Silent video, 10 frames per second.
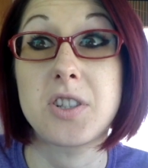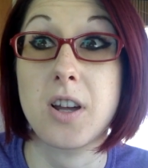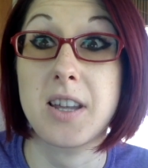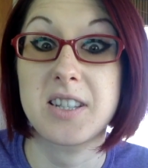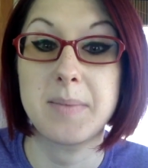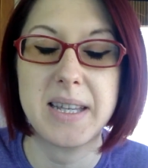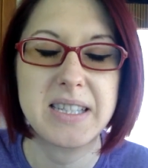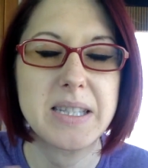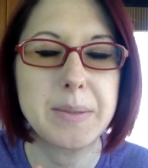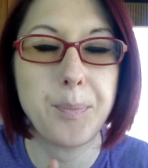talking to me,
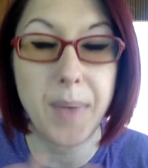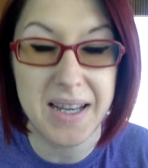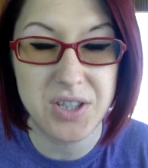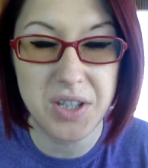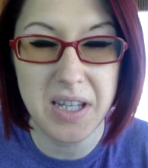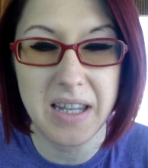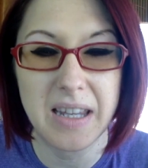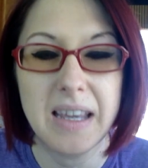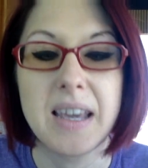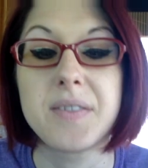
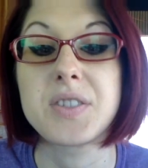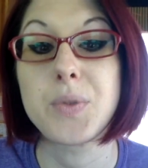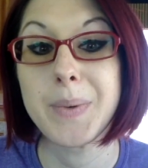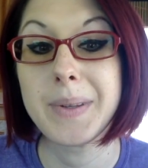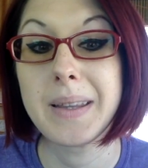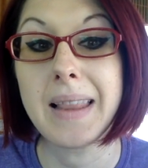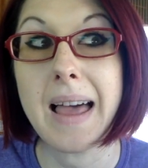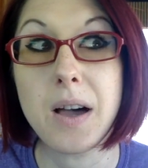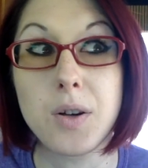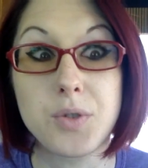especially if it's in a really
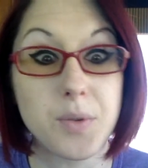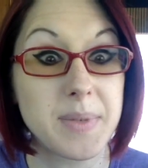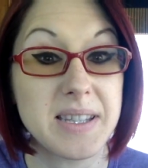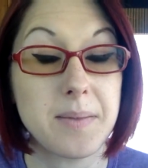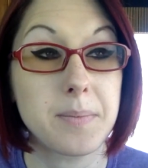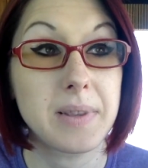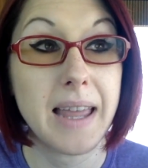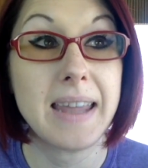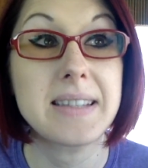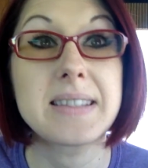loud or busy
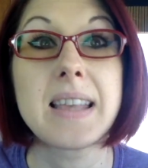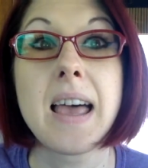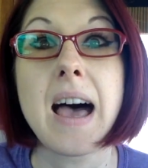place,